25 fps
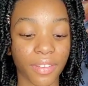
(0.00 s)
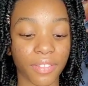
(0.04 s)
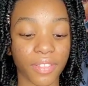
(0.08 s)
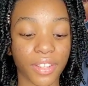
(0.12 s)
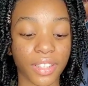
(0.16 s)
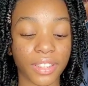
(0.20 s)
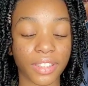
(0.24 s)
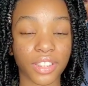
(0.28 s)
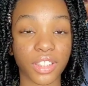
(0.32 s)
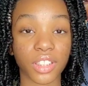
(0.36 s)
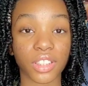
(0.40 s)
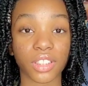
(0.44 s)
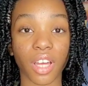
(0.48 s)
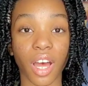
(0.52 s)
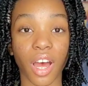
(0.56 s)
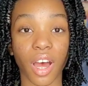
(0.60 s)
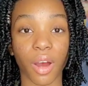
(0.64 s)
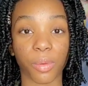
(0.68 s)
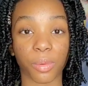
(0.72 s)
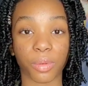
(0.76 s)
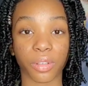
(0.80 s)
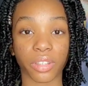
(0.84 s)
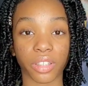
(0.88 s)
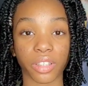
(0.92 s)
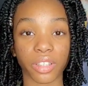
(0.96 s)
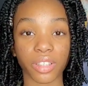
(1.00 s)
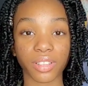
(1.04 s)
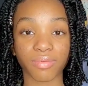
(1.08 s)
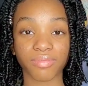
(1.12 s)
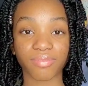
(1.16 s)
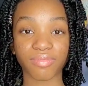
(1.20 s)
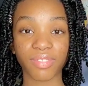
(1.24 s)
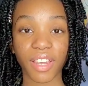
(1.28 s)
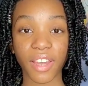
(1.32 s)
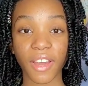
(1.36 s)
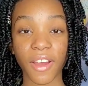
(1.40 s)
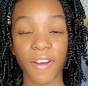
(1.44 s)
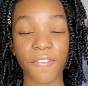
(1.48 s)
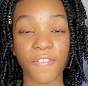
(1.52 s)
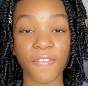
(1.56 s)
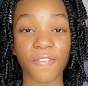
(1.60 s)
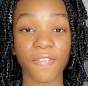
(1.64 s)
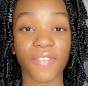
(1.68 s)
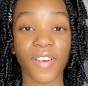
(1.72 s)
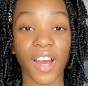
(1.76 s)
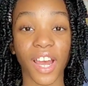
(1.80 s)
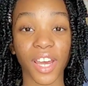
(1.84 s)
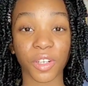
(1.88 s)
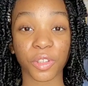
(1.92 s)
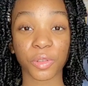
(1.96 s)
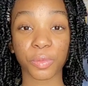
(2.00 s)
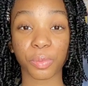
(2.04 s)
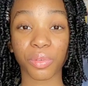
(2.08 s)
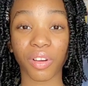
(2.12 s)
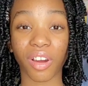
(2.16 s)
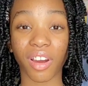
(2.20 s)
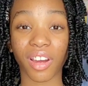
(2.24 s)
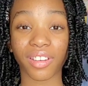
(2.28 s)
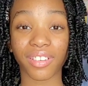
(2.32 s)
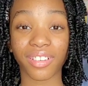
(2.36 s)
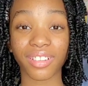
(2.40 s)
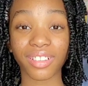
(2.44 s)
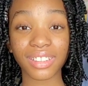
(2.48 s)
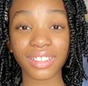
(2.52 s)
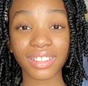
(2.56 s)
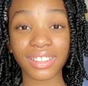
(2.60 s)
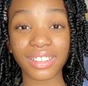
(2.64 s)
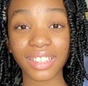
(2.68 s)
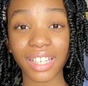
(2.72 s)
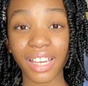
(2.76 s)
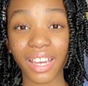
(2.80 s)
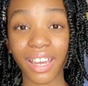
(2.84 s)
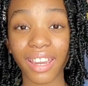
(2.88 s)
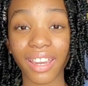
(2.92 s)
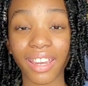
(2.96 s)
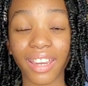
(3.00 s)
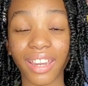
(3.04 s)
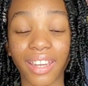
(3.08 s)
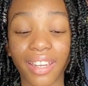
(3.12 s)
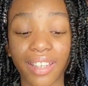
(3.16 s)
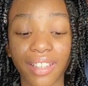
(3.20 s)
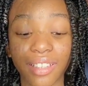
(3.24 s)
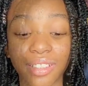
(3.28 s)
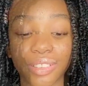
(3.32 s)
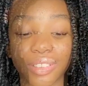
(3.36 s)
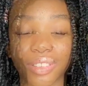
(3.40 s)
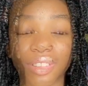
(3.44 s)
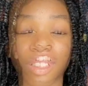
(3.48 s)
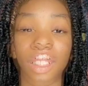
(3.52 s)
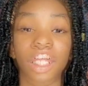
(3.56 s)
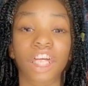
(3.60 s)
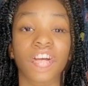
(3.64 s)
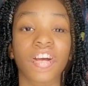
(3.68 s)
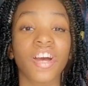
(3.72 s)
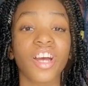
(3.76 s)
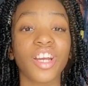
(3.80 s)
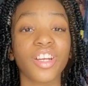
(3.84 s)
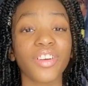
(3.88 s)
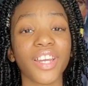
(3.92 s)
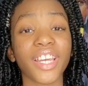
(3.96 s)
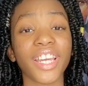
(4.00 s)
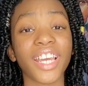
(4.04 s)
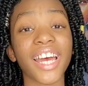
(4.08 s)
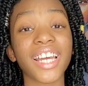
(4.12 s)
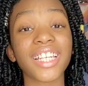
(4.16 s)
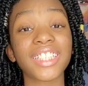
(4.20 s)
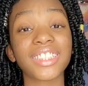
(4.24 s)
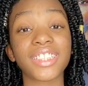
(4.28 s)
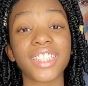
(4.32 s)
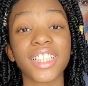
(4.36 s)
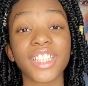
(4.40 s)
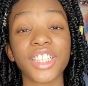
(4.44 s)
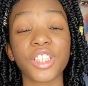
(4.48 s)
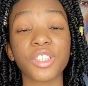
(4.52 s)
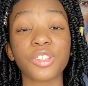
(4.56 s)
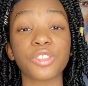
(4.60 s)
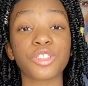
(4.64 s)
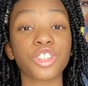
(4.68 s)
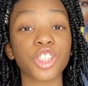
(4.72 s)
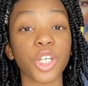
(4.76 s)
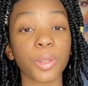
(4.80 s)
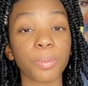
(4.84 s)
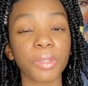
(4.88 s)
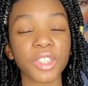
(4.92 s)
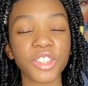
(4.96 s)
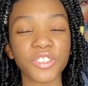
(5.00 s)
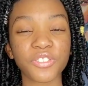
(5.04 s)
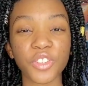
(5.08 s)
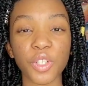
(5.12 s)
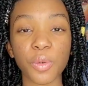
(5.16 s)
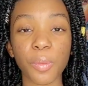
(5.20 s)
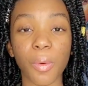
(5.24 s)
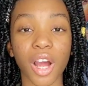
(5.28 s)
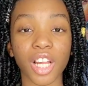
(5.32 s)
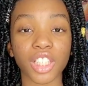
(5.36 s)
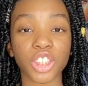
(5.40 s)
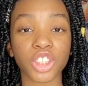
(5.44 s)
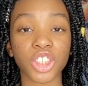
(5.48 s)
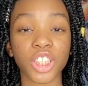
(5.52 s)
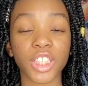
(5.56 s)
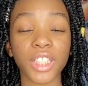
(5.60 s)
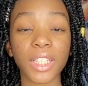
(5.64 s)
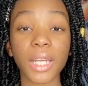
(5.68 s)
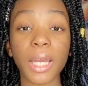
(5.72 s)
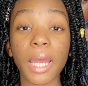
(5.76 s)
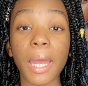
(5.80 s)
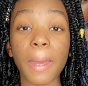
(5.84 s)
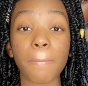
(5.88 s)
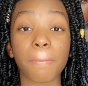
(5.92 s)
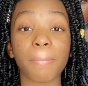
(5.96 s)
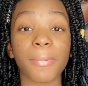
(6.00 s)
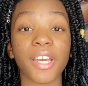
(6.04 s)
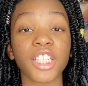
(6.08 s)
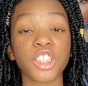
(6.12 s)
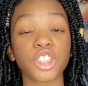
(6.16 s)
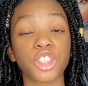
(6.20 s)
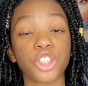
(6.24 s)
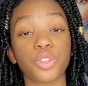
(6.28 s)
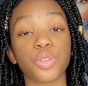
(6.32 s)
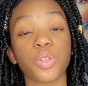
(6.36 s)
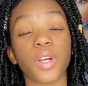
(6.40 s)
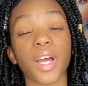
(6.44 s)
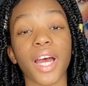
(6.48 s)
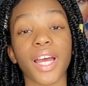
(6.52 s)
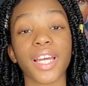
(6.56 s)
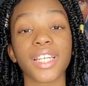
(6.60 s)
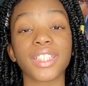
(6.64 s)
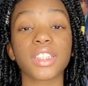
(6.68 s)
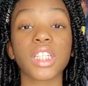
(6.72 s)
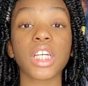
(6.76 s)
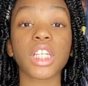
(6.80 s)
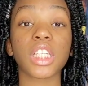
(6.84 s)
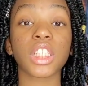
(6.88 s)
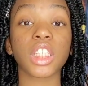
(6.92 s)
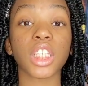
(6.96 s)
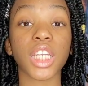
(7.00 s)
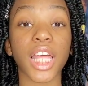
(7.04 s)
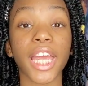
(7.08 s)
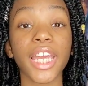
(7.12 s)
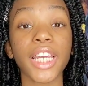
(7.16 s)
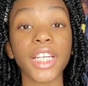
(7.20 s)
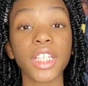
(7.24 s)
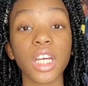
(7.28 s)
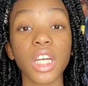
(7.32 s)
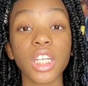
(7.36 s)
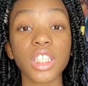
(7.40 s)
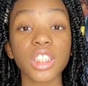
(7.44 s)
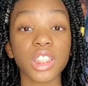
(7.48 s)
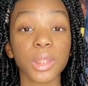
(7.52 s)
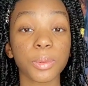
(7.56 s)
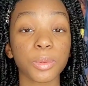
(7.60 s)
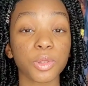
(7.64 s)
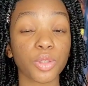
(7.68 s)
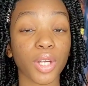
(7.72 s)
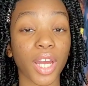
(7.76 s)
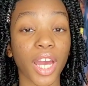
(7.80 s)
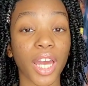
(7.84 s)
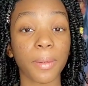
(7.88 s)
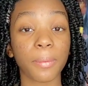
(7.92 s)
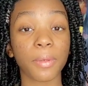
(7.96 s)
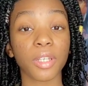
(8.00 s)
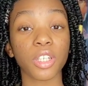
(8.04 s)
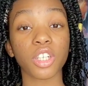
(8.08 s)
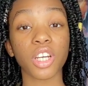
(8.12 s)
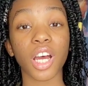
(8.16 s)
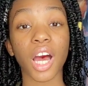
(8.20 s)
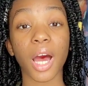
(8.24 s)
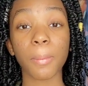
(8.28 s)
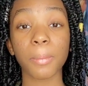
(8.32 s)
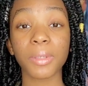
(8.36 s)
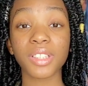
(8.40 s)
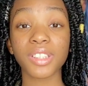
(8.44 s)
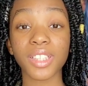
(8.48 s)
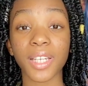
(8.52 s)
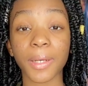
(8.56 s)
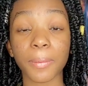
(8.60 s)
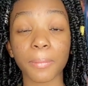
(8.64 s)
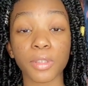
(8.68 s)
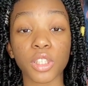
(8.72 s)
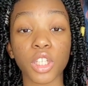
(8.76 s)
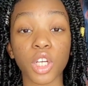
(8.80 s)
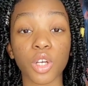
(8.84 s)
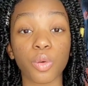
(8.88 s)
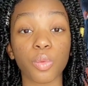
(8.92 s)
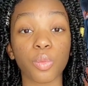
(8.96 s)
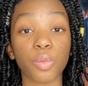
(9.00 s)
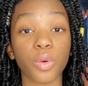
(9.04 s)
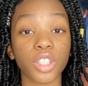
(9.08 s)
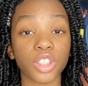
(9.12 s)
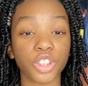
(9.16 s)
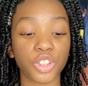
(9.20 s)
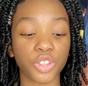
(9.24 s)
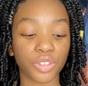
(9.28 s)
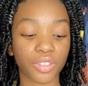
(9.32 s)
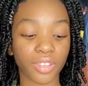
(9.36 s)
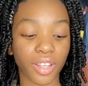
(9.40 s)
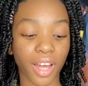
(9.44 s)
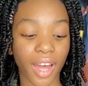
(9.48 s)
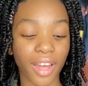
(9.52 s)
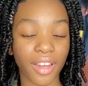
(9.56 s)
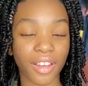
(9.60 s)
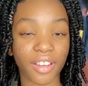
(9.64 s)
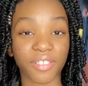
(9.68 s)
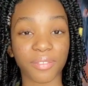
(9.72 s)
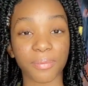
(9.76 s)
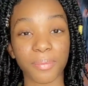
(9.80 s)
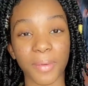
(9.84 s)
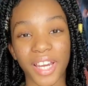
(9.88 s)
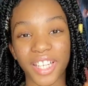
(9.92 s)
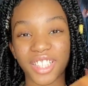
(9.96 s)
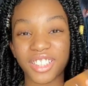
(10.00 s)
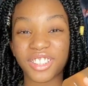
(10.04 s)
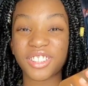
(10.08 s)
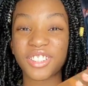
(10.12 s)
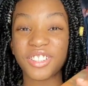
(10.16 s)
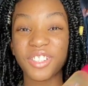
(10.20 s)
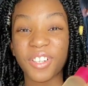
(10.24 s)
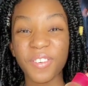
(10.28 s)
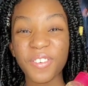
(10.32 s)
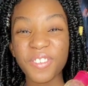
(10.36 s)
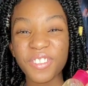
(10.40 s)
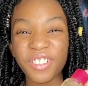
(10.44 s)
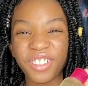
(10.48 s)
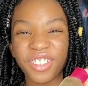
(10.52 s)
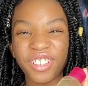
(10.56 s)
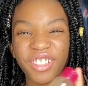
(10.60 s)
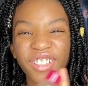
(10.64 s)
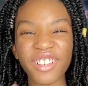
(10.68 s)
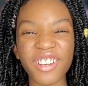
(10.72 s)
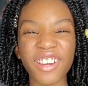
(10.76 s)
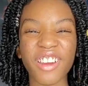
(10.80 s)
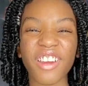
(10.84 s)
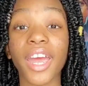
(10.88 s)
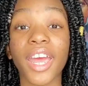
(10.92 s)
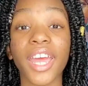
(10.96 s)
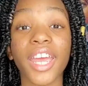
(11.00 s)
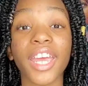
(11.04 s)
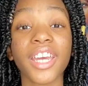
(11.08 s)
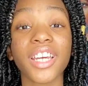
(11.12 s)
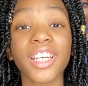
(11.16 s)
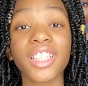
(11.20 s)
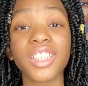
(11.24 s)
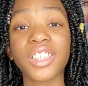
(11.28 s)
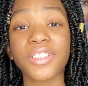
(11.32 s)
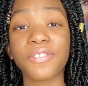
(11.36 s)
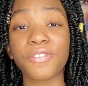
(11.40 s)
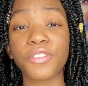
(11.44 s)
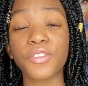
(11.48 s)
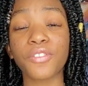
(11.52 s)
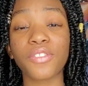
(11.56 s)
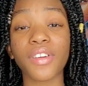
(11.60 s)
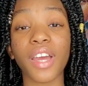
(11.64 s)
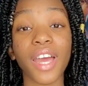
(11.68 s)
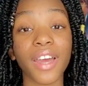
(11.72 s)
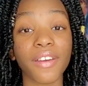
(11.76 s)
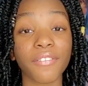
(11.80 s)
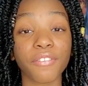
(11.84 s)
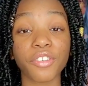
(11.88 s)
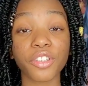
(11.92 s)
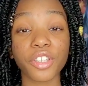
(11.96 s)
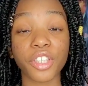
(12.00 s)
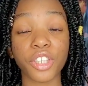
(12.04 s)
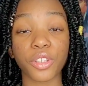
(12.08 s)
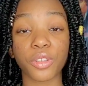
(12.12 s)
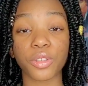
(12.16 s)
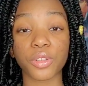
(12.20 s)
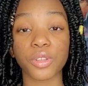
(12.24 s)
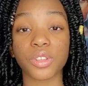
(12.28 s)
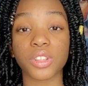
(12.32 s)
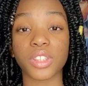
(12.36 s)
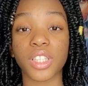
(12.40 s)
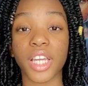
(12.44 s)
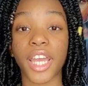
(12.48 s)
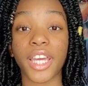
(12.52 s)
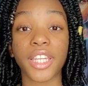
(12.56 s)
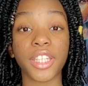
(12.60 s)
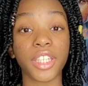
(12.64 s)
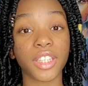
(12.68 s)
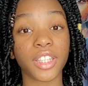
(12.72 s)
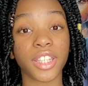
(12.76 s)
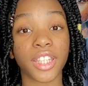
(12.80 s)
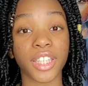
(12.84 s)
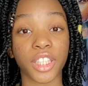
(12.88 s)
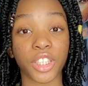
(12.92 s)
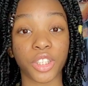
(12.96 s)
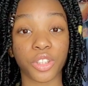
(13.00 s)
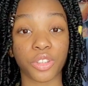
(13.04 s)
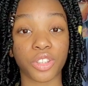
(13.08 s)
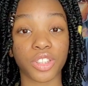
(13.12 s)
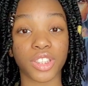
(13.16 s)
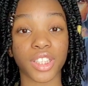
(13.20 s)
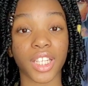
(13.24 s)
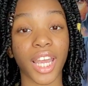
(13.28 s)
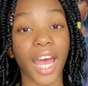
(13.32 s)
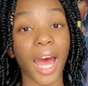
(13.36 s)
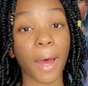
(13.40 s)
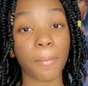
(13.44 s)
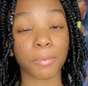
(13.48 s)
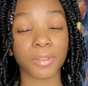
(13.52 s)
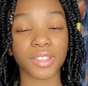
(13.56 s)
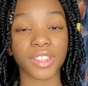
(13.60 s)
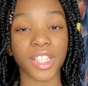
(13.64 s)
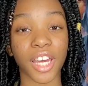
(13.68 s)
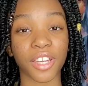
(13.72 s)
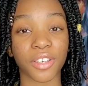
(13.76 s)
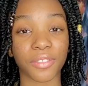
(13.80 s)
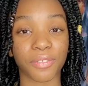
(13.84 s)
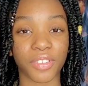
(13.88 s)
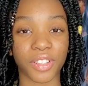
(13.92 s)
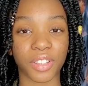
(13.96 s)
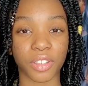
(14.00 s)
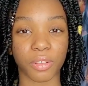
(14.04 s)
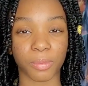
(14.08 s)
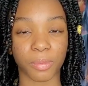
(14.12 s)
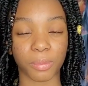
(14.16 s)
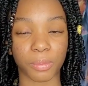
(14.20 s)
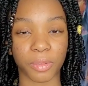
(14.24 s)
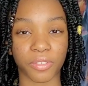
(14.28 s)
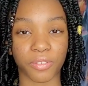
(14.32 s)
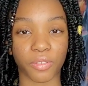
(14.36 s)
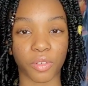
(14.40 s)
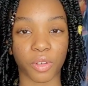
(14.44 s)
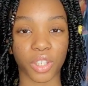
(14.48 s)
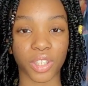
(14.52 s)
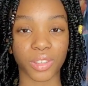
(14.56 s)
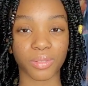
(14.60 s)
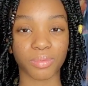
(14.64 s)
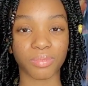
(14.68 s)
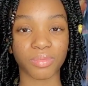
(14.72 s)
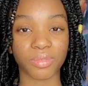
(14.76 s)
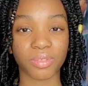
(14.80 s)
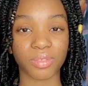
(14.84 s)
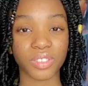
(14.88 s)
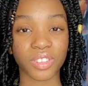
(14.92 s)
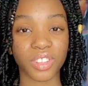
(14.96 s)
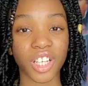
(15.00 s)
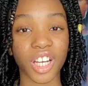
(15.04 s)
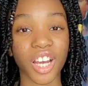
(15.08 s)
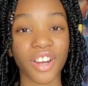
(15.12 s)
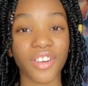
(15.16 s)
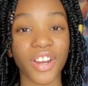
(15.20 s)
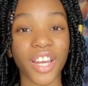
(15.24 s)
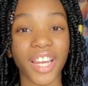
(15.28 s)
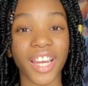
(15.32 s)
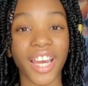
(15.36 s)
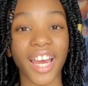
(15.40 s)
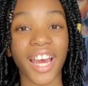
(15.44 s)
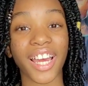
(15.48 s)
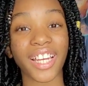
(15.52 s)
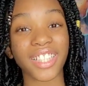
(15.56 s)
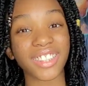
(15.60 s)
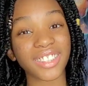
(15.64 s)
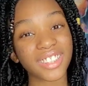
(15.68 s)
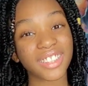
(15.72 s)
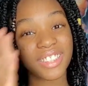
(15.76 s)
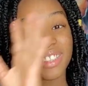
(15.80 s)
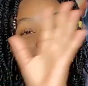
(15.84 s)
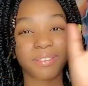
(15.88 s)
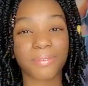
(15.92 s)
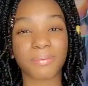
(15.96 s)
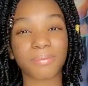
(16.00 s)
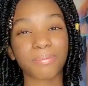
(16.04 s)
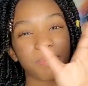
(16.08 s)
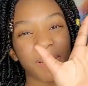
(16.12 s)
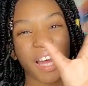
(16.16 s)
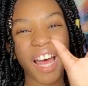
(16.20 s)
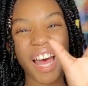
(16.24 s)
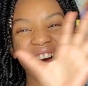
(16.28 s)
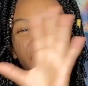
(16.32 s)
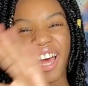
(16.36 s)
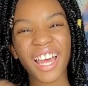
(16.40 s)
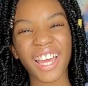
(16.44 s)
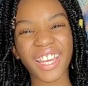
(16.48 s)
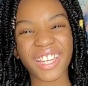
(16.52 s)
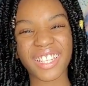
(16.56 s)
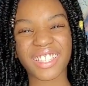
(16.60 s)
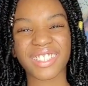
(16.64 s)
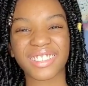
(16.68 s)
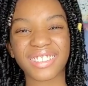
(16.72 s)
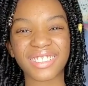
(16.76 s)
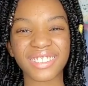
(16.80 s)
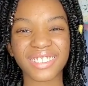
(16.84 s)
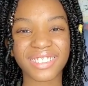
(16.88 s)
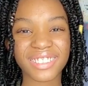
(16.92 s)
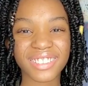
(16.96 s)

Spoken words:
This is our final product. And all right guys, thank you so much for watching. Make sure you guys like, subscribe, and comment down below what you thought of my toner and if you've ever used anything using apple cider vinegar before. All right guys, bye.